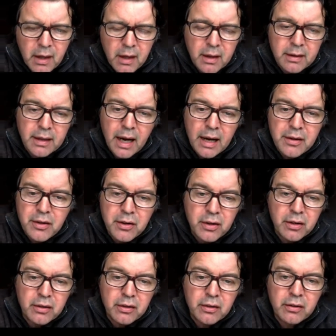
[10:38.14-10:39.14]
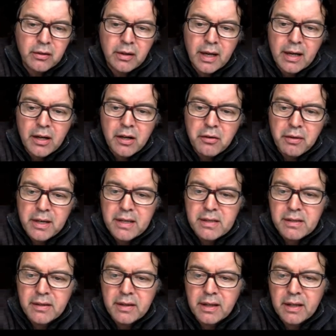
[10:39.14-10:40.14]
Now you can
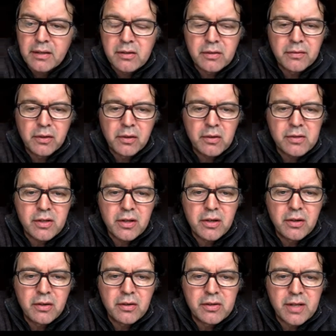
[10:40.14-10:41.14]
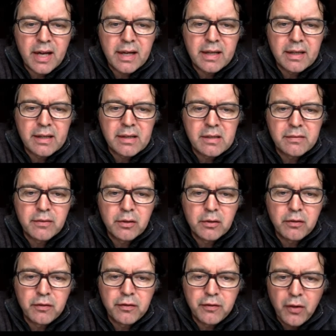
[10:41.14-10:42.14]
increase the interval, so you could take an interval
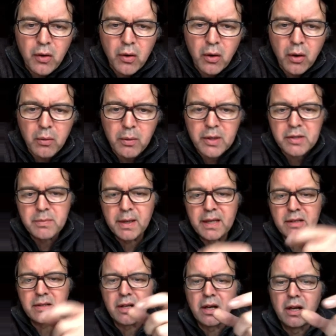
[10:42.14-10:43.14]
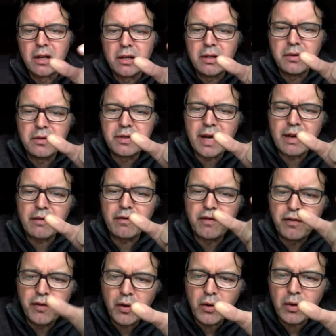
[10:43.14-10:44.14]
of 4, which means you take
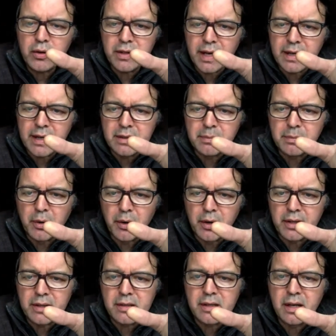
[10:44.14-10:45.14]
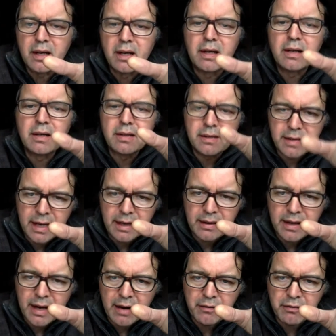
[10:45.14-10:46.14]
4 data points, take
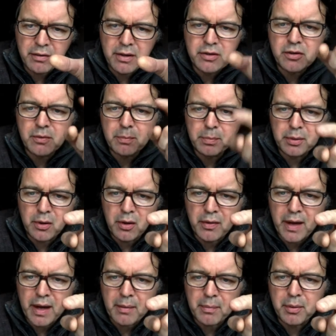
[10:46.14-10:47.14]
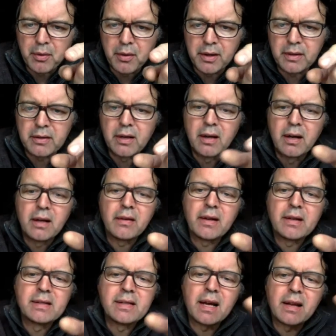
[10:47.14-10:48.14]
the average, plot that point,
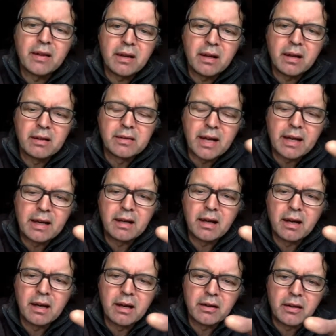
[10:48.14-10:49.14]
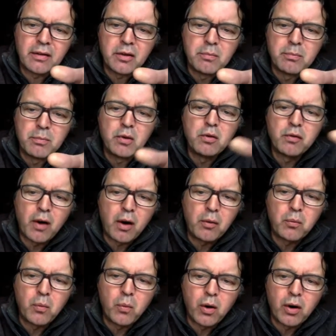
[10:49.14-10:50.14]
then and you move
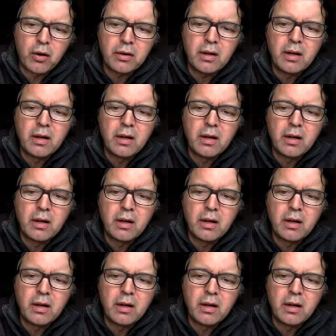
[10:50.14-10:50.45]
on one,